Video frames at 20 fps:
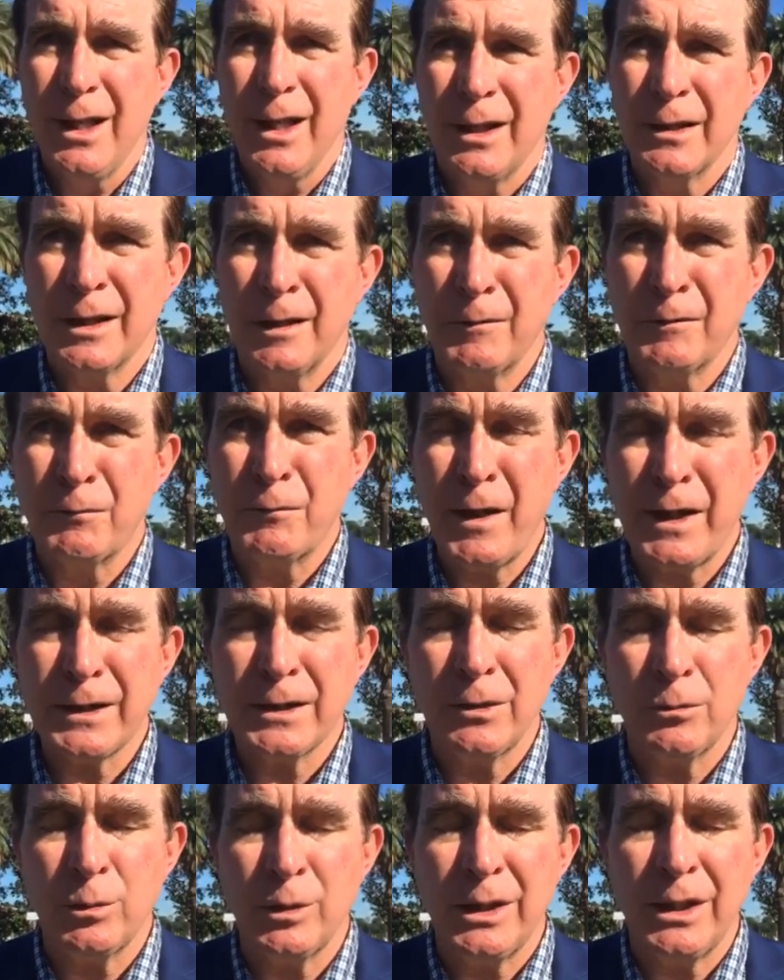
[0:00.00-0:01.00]
The fact
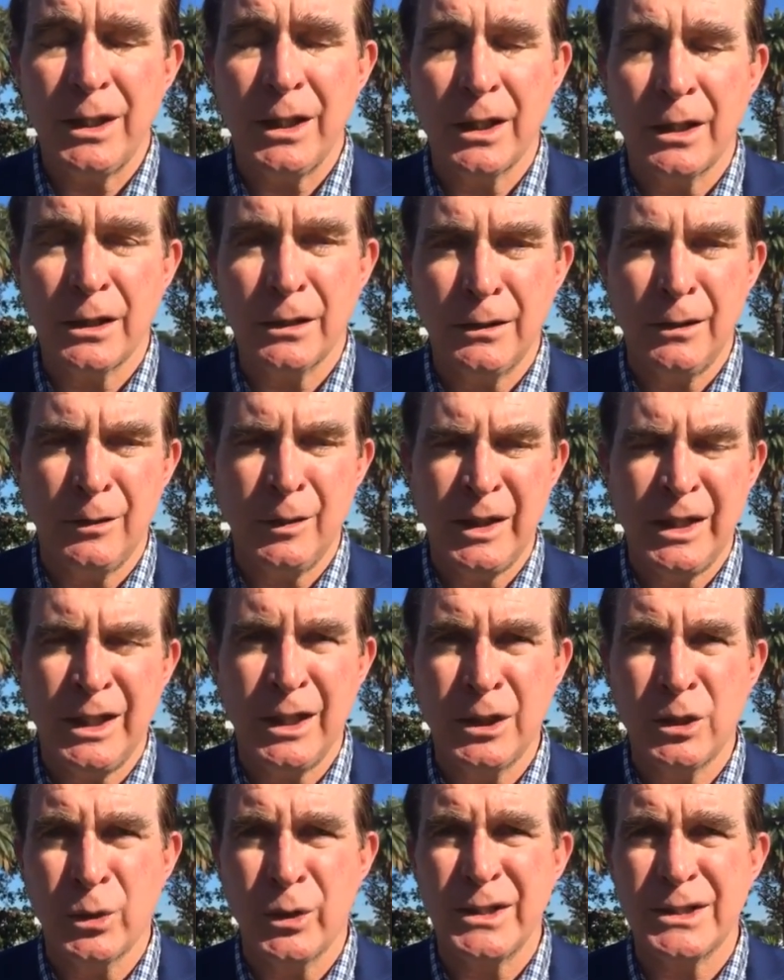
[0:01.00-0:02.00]
that we
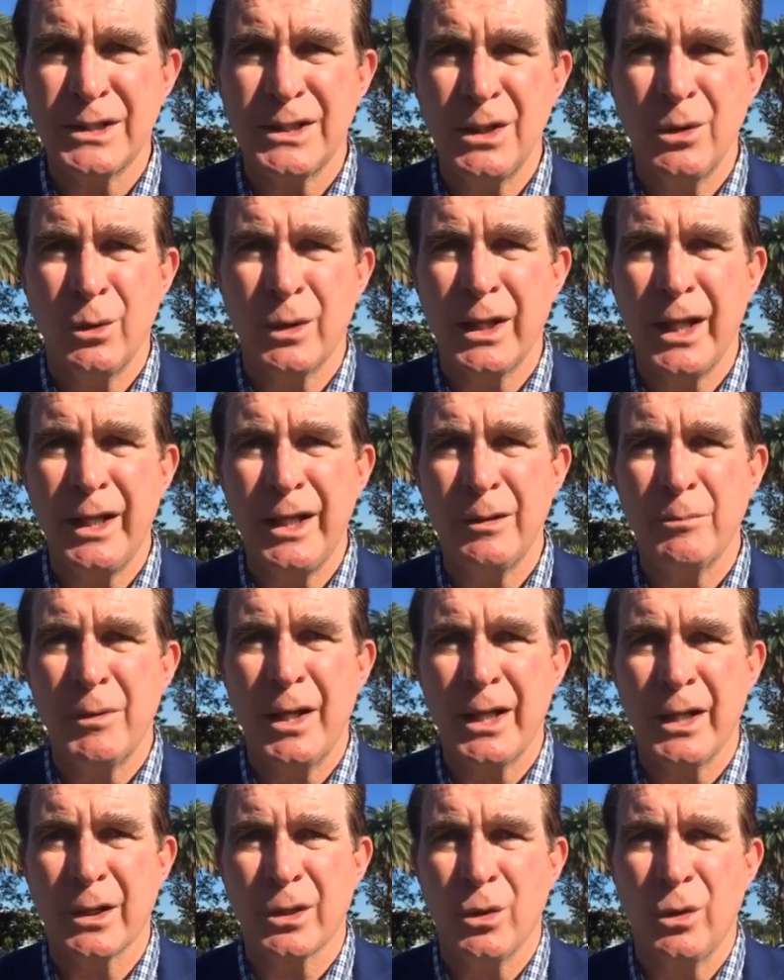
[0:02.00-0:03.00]
increase the organic
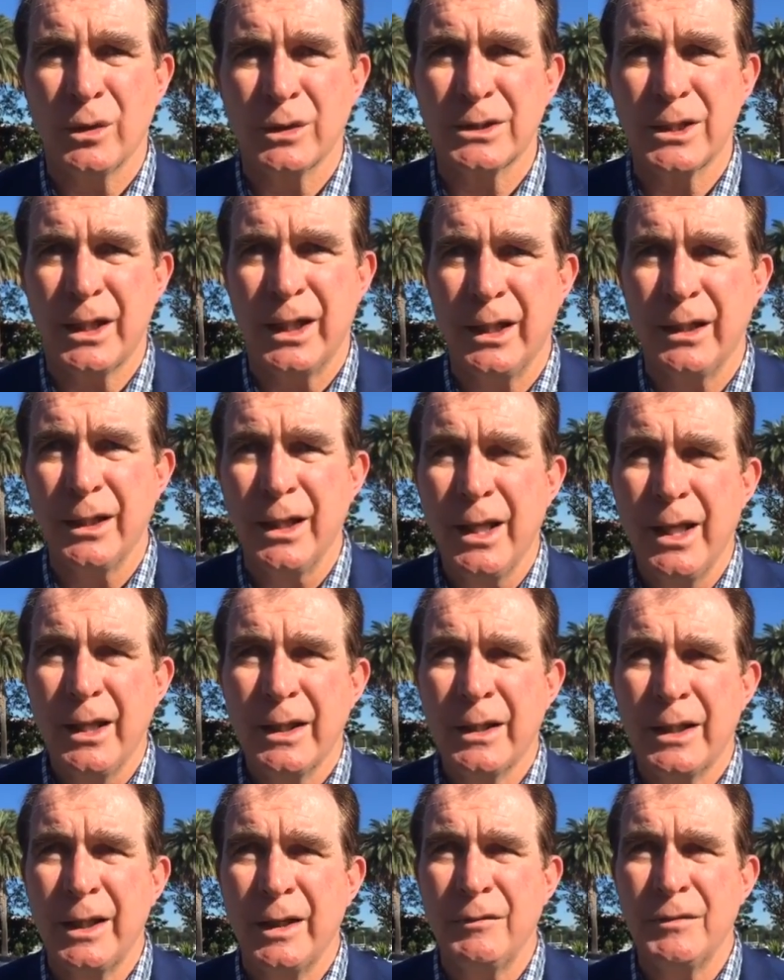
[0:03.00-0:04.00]
matter
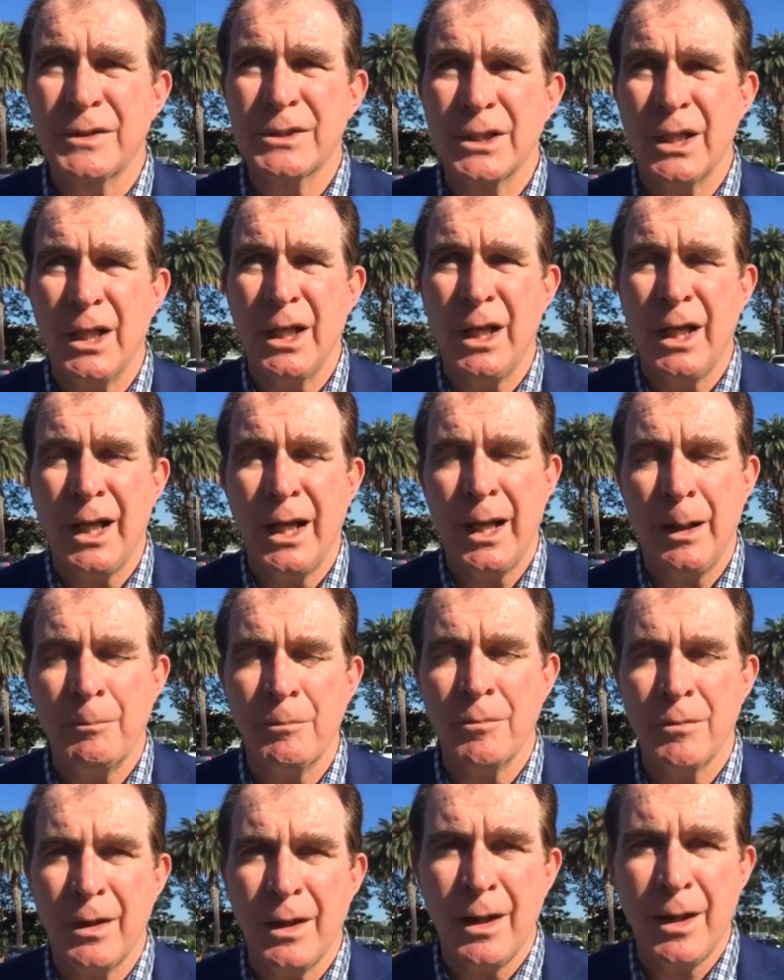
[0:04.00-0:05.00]
content gives
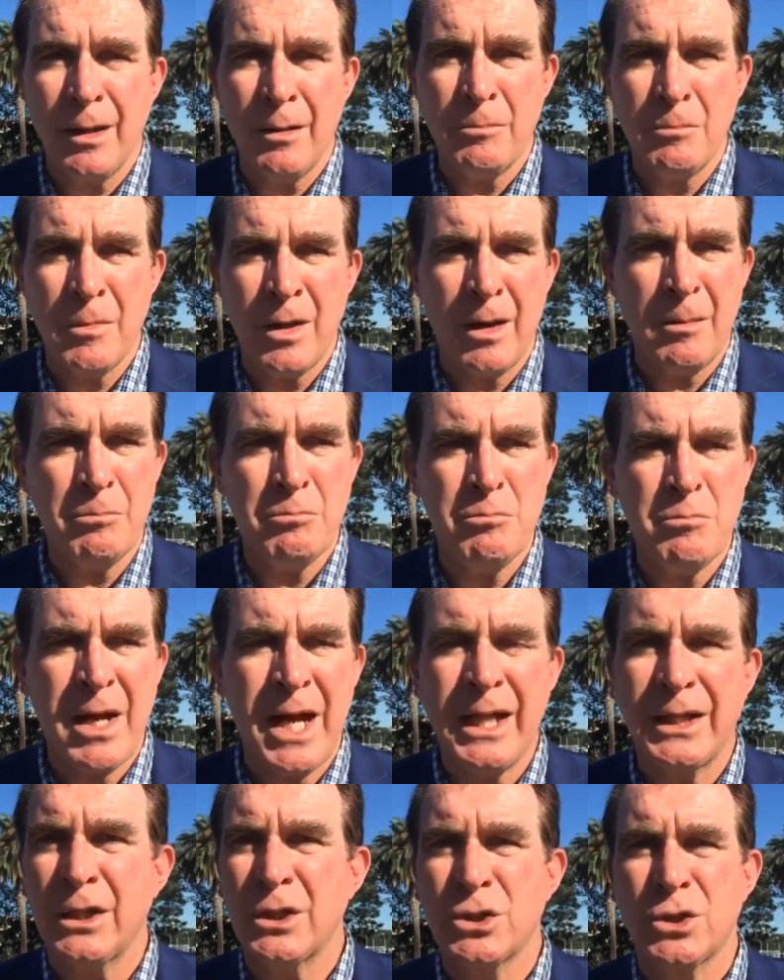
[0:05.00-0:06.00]
a
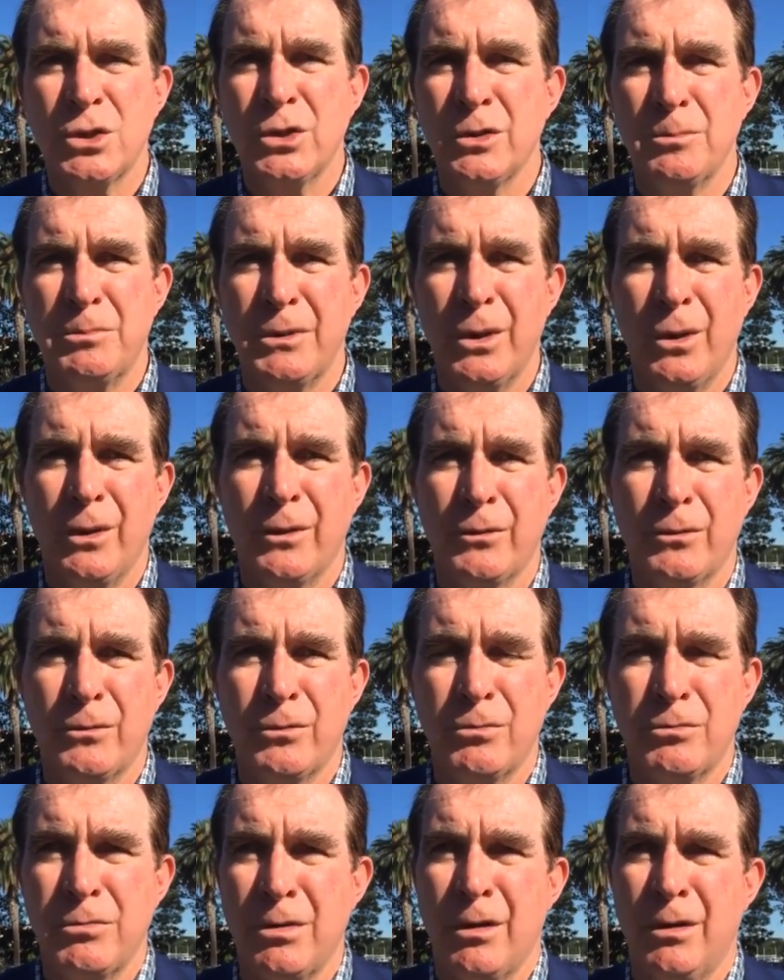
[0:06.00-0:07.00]
magnitude beyond